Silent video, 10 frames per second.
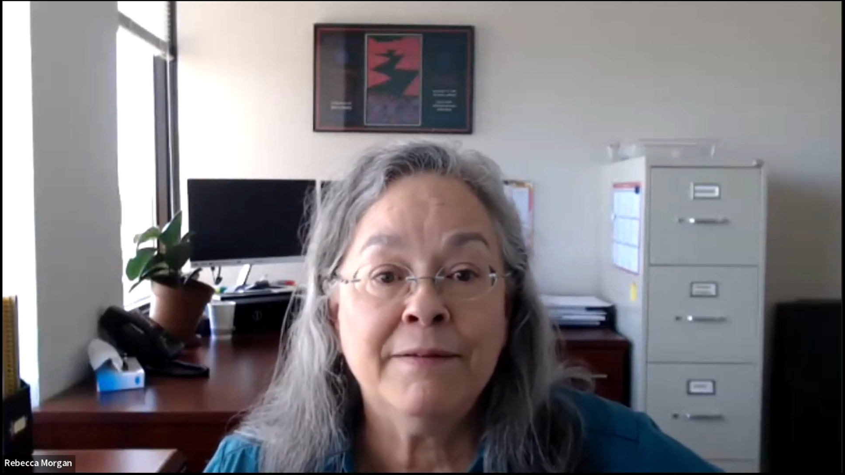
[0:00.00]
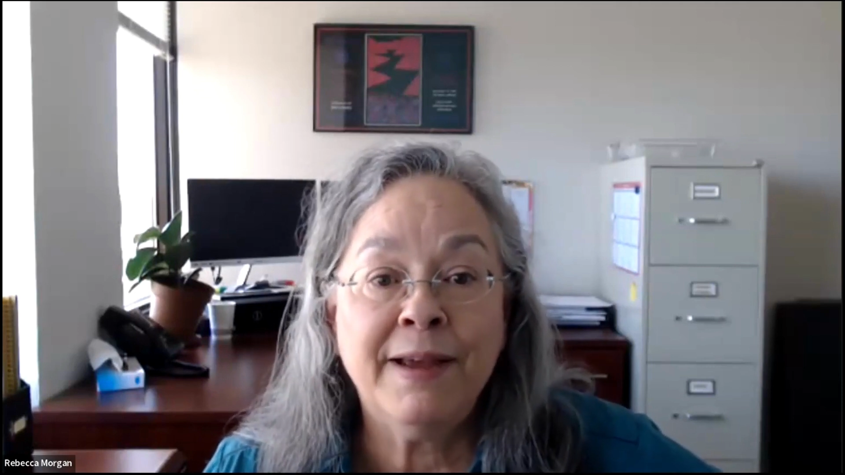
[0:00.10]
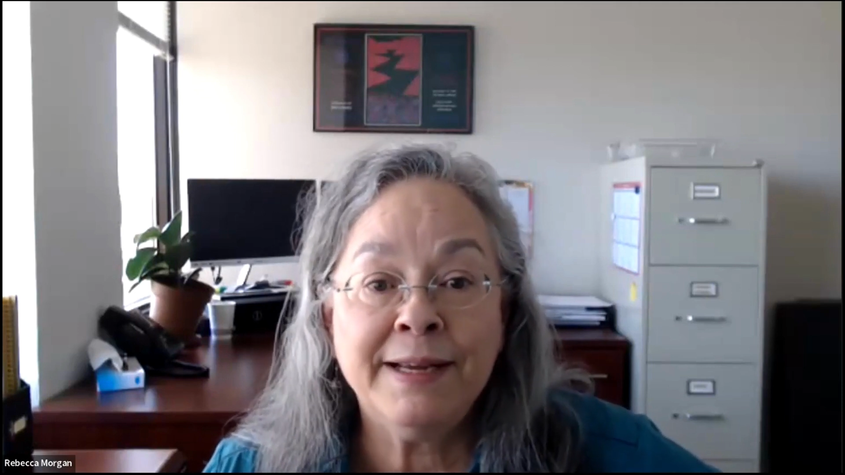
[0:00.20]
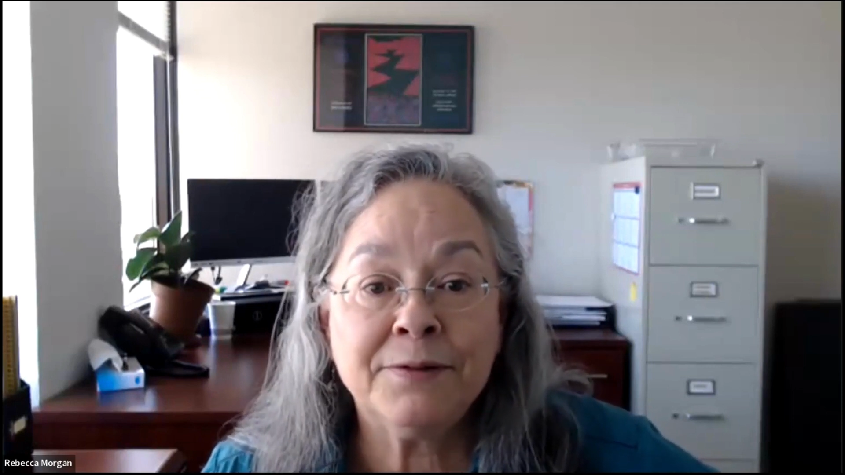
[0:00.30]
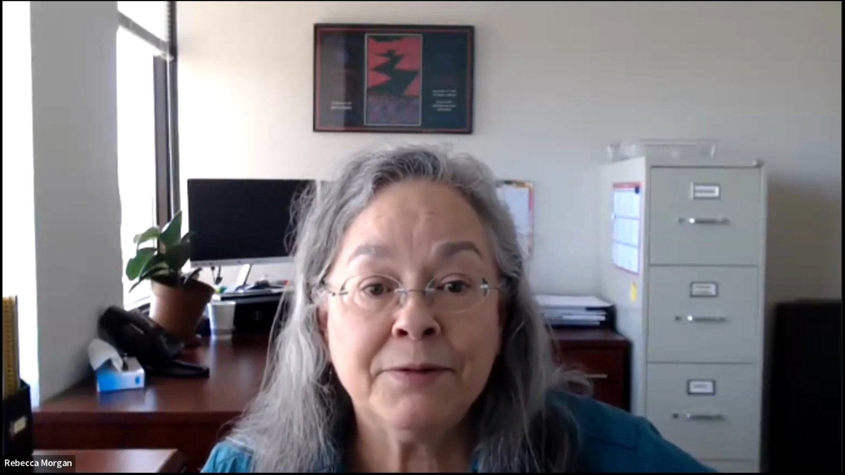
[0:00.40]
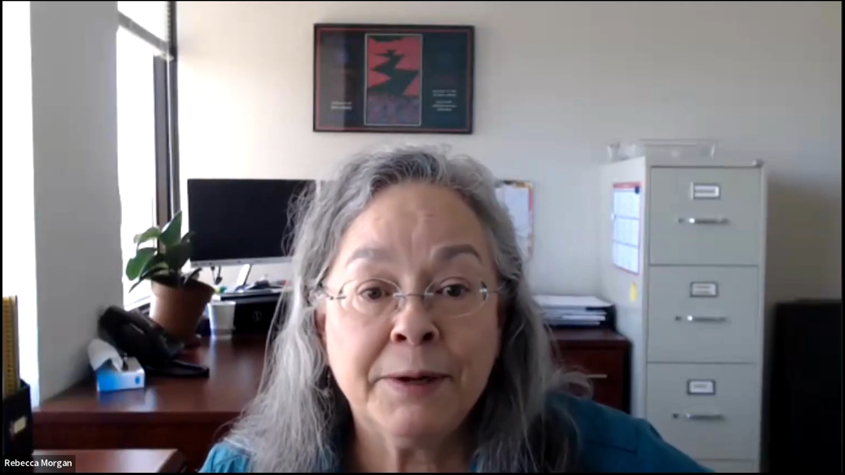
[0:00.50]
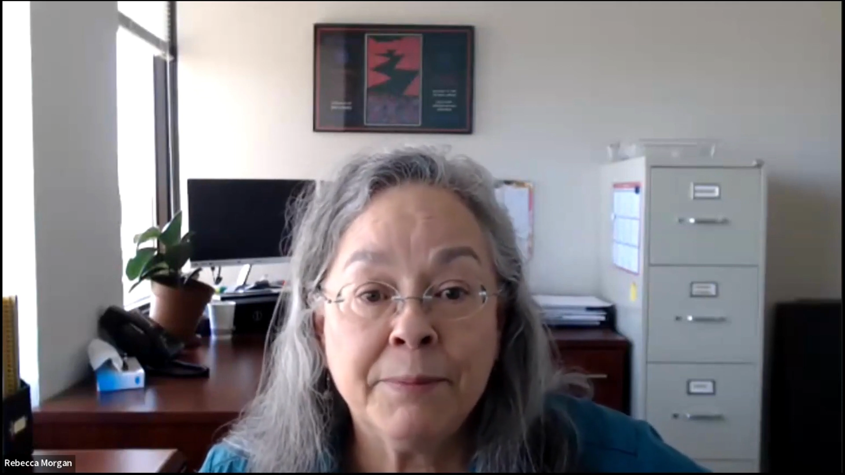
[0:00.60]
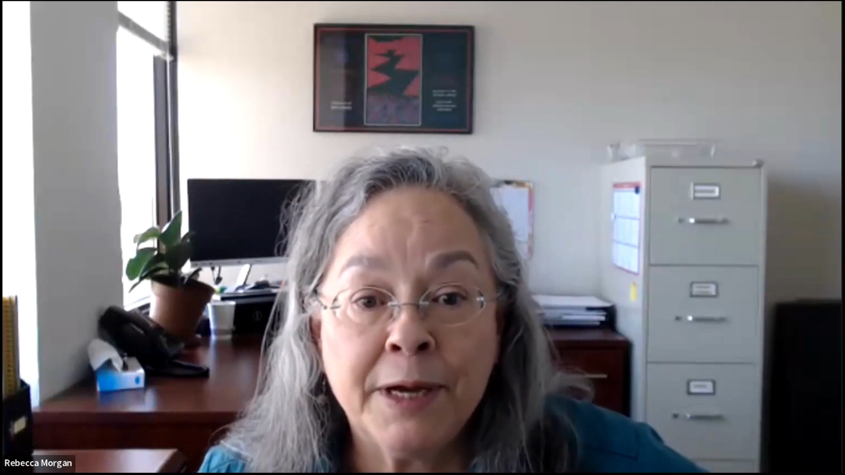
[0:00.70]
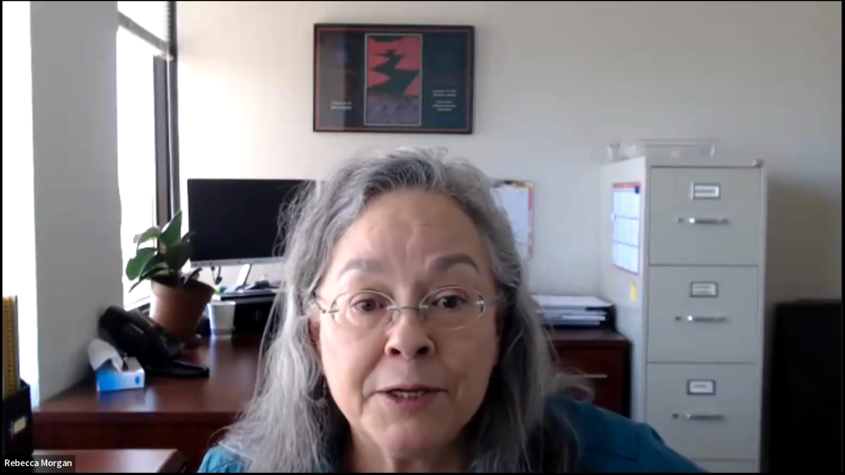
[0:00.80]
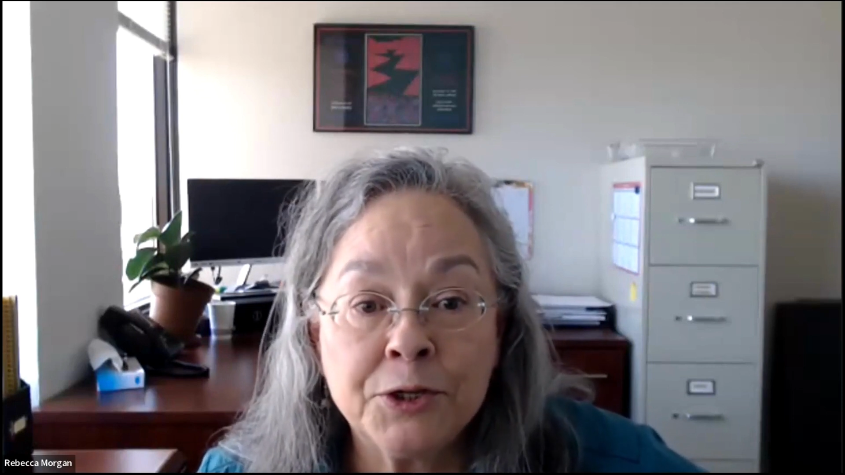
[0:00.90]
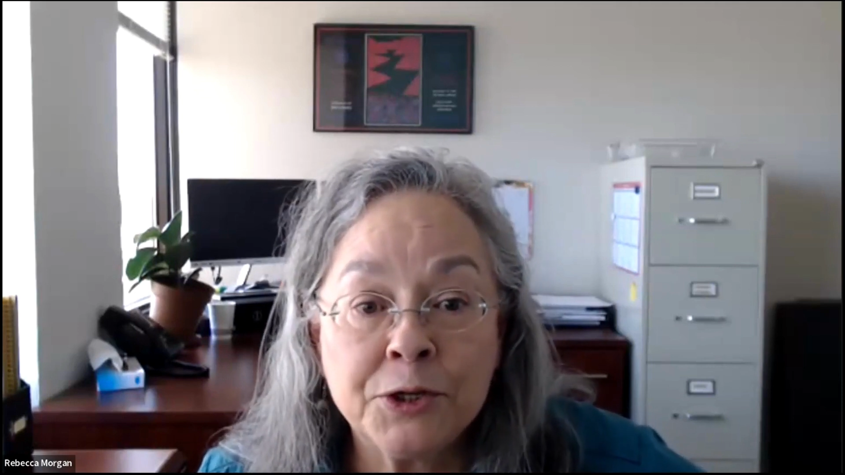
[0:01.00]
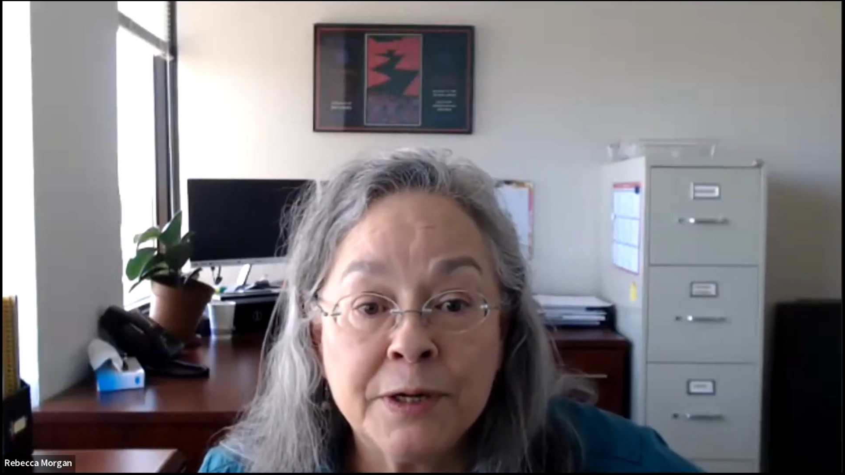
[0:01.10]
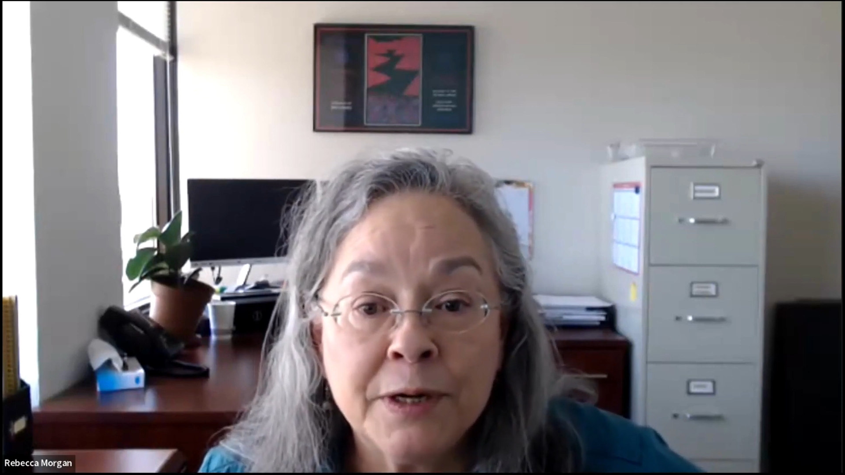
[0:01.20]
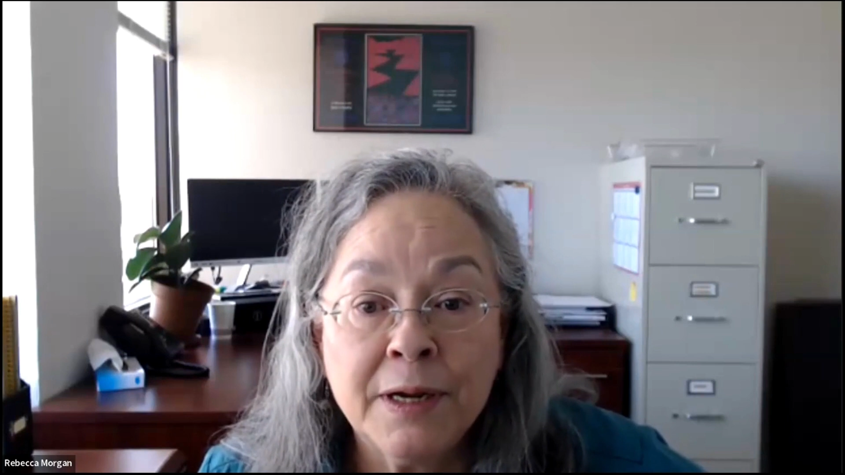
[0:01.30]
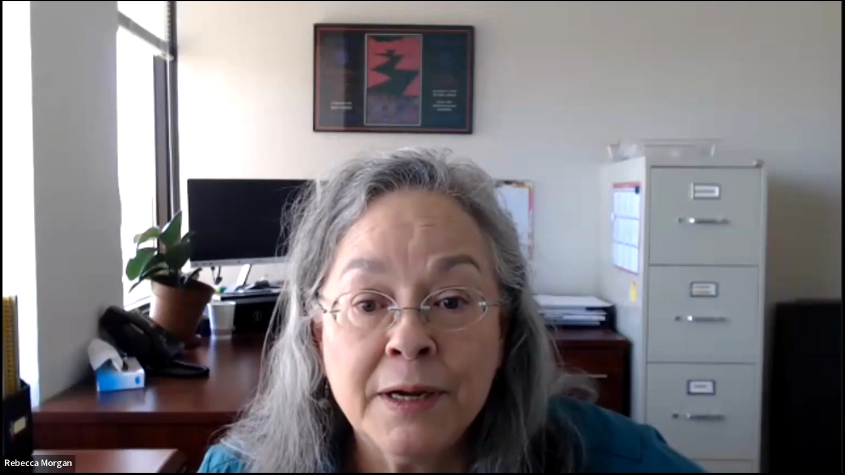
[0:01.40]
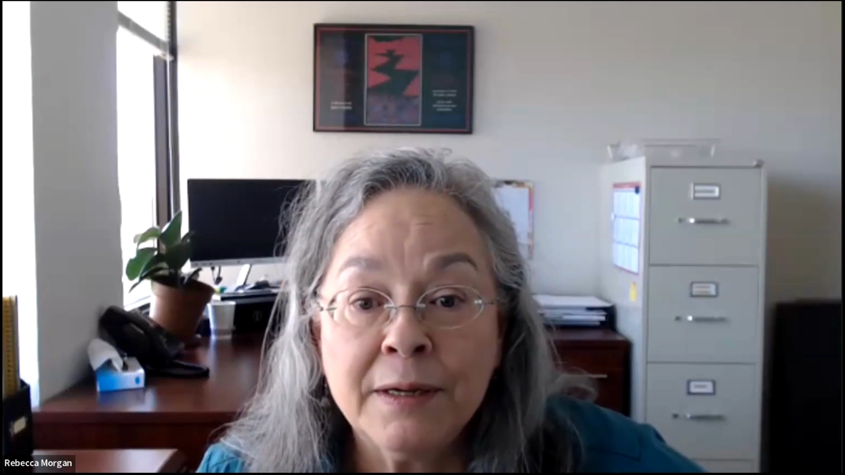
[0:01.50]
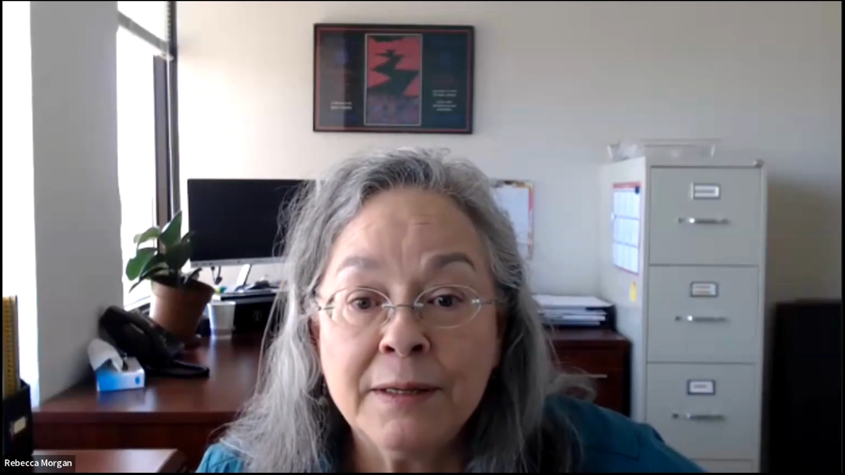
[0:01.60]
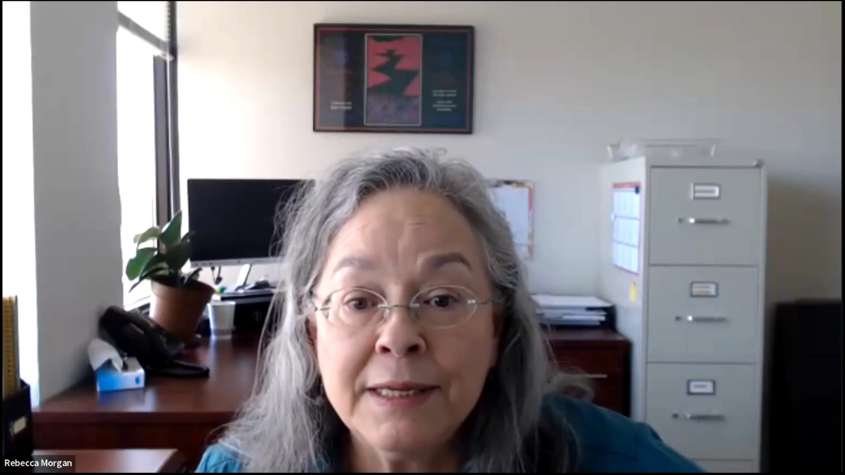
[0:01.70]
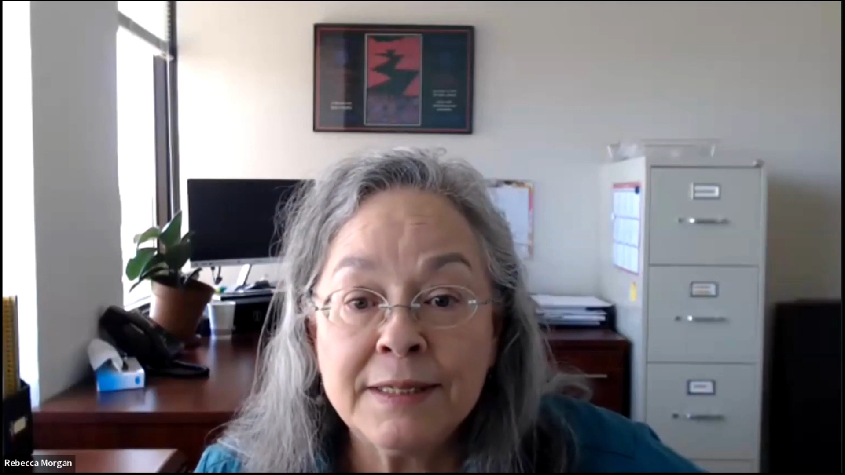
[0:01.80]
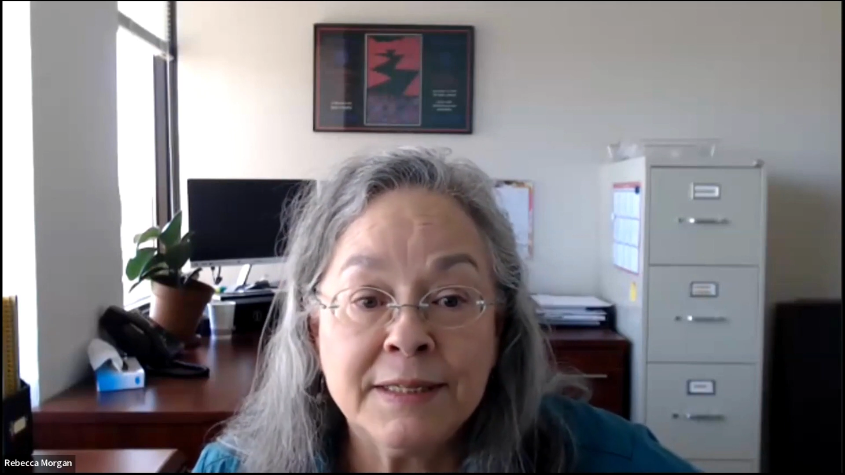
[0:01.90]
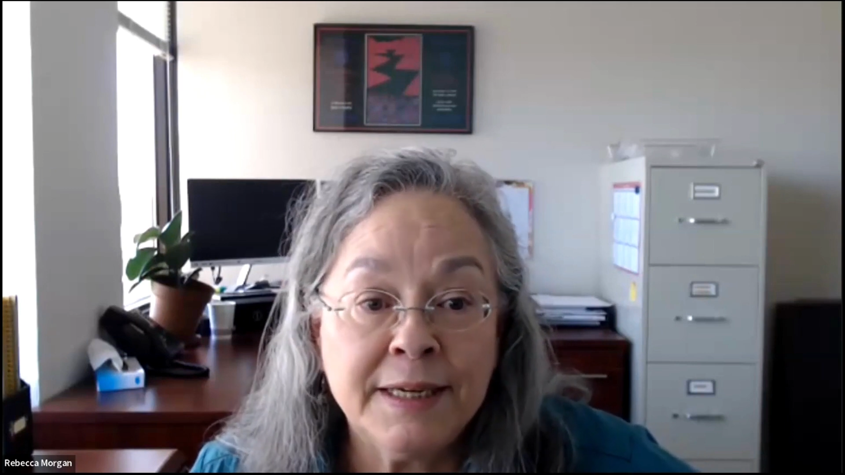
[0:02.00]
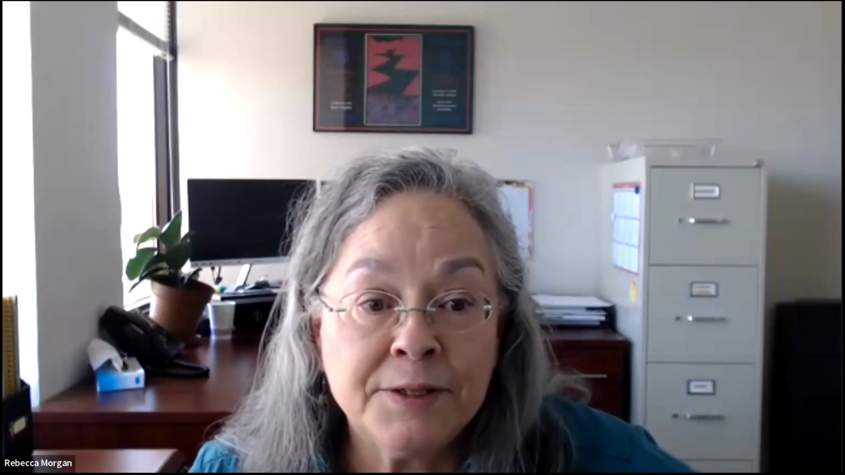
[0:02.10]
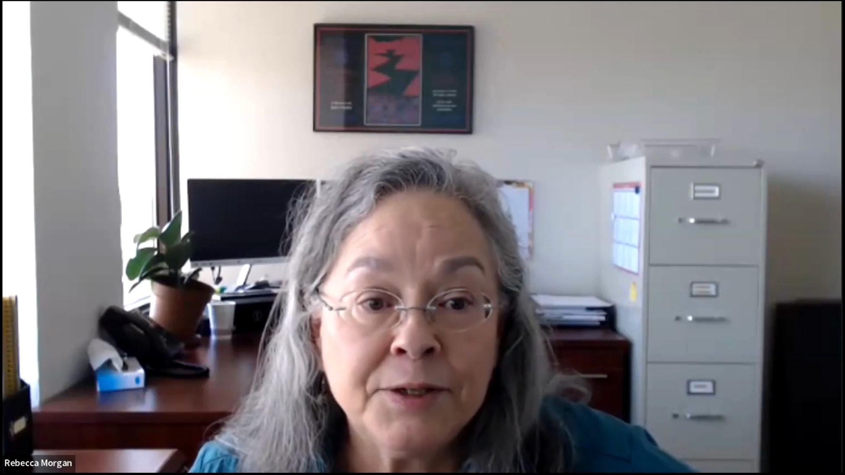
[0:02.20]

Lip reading: Thanks very much. Let's see.